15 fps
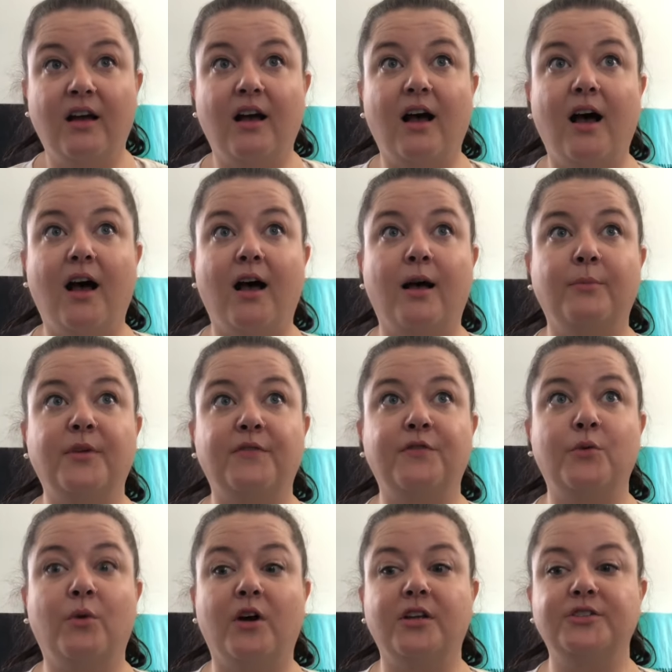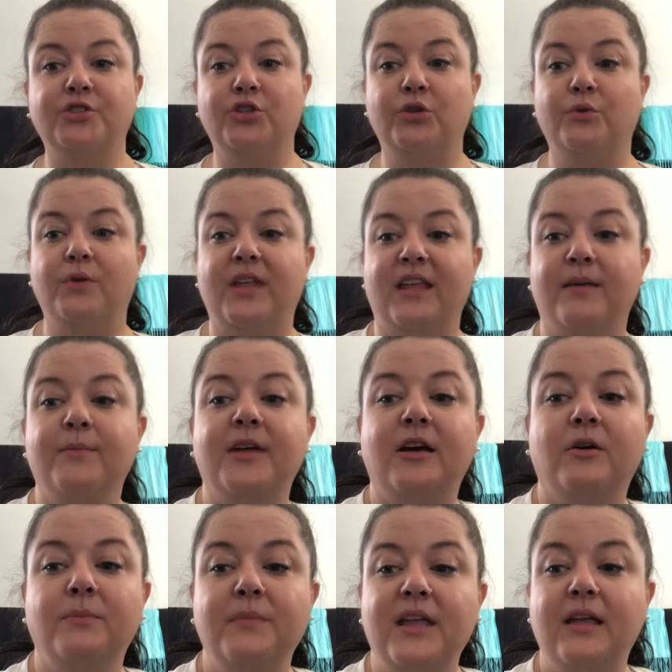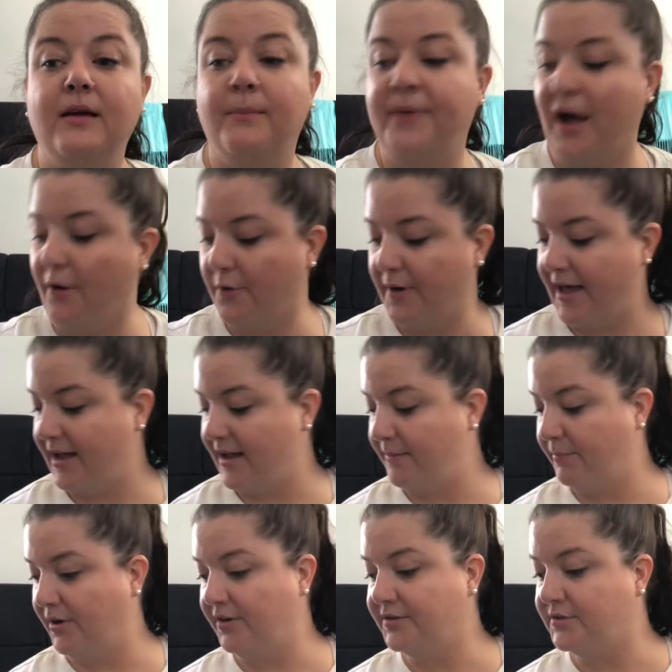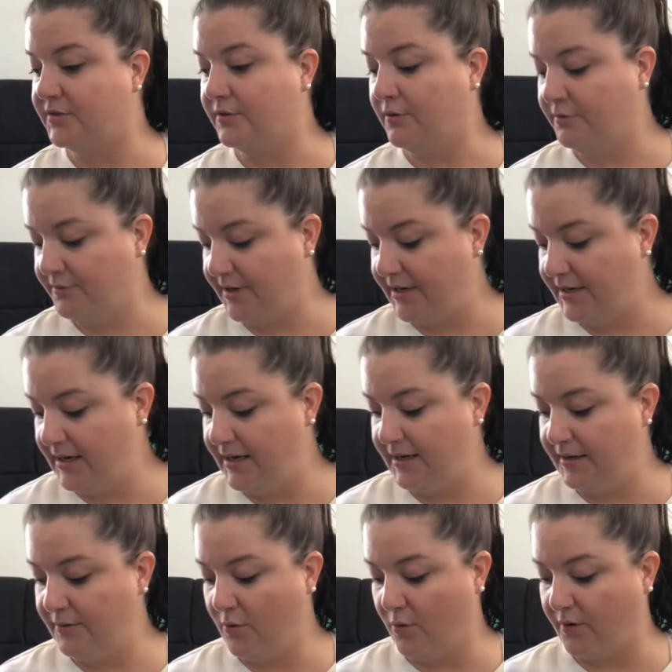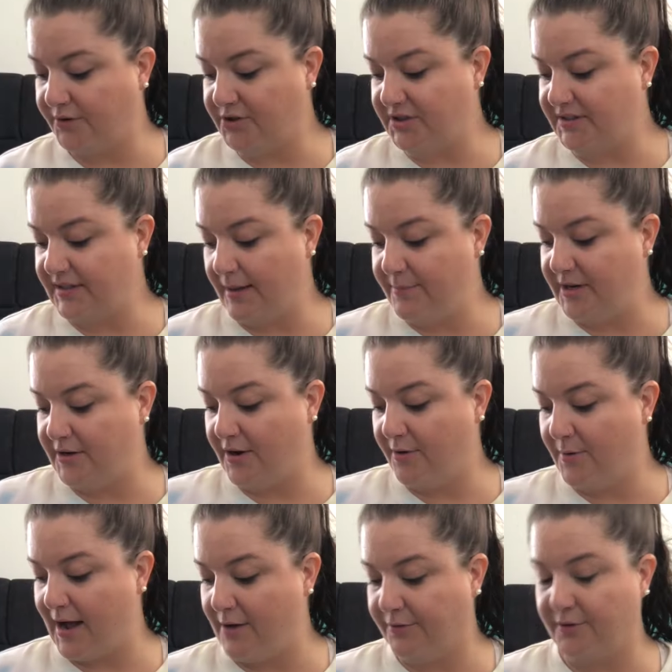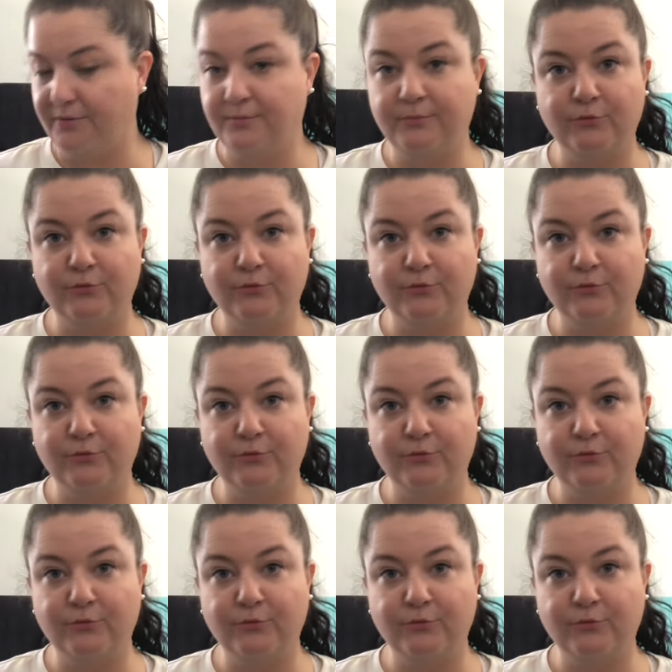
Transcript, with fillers: Um, if you want to email me about a personal reading or just let me know how the